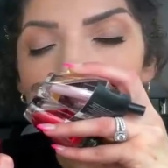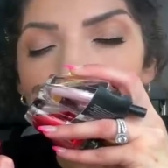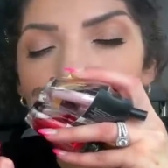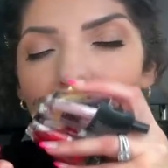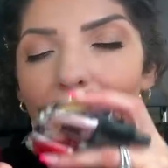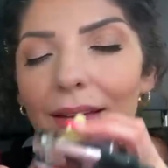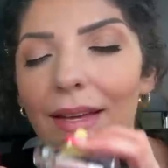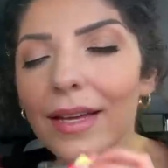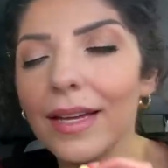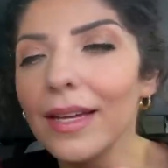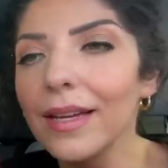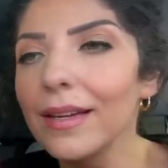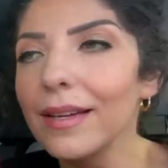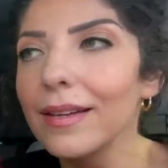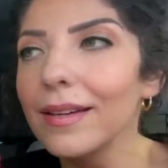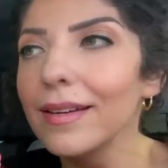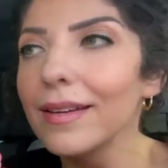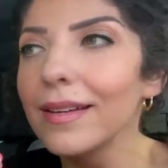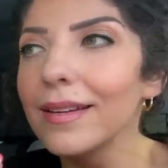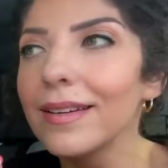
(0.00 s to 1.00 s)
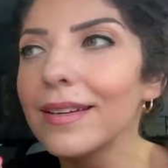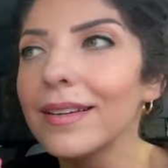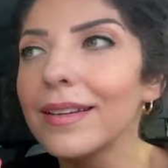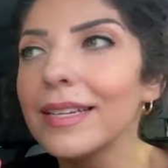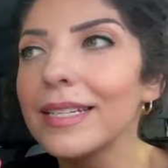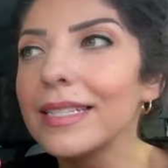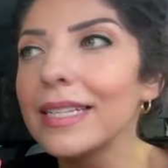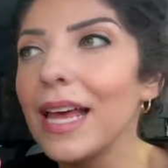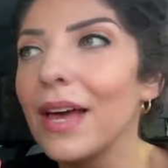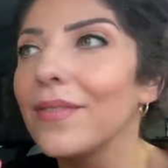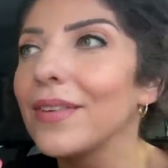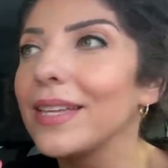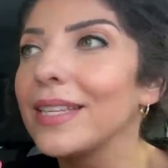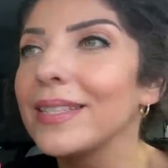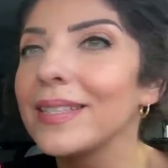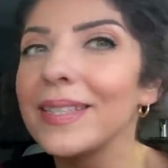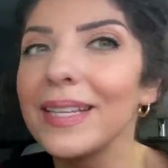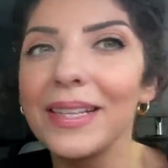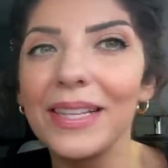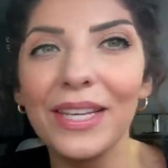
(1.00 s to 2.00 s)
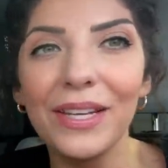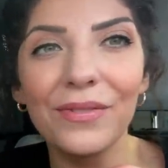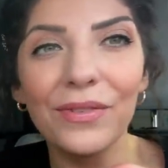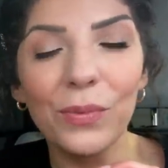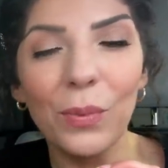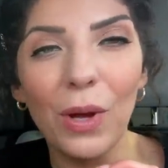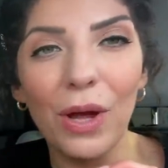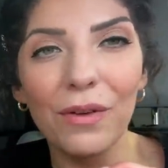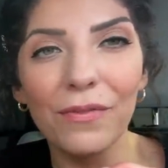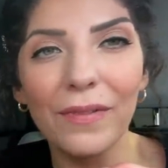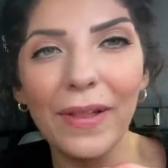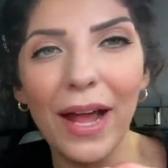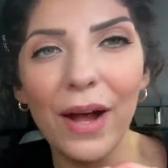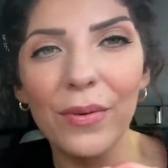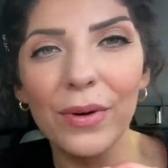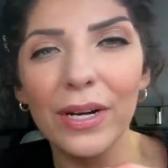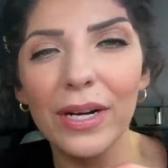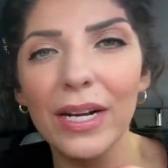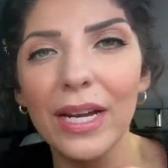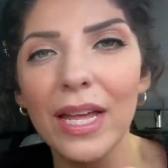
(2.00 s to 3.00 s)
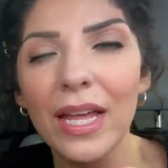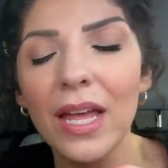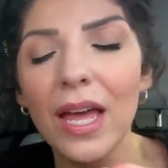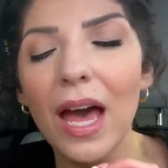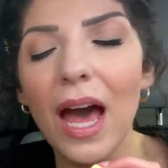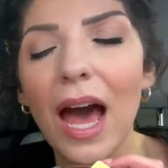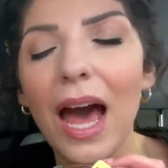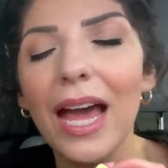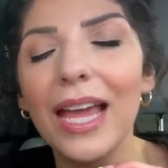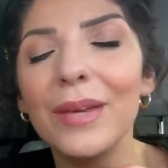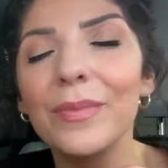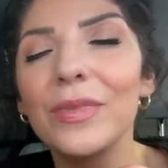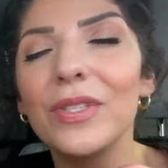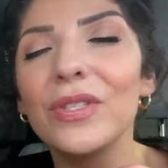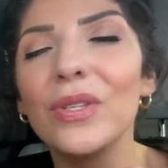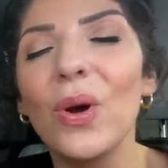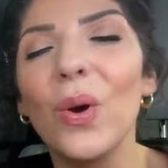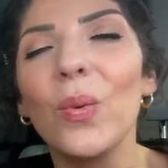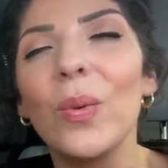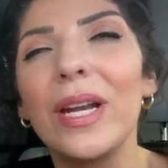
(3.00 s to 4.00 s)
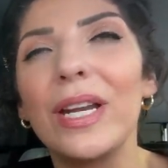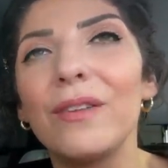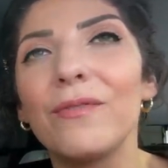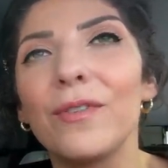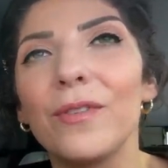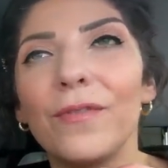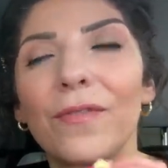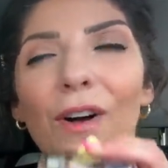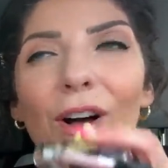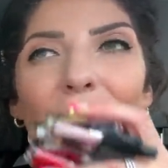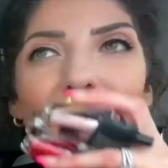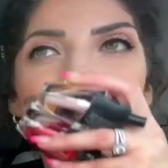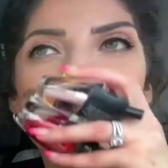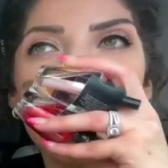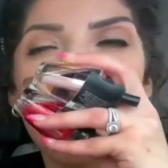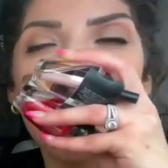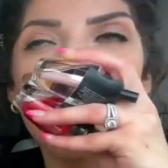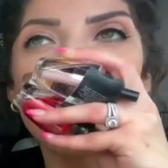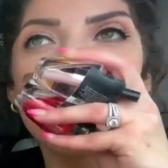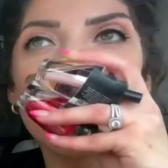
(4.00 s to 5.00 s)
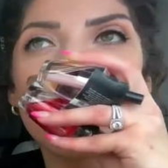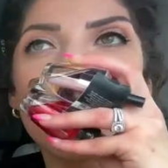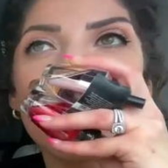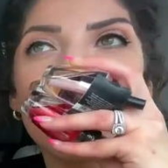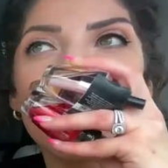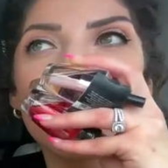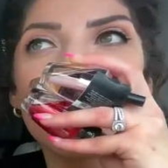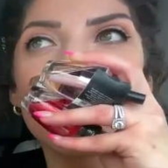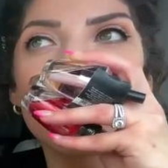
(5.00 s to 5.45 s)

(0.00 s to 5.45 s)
Ah, it's heaven, the leaves wallflower. I am so ready for fall scents.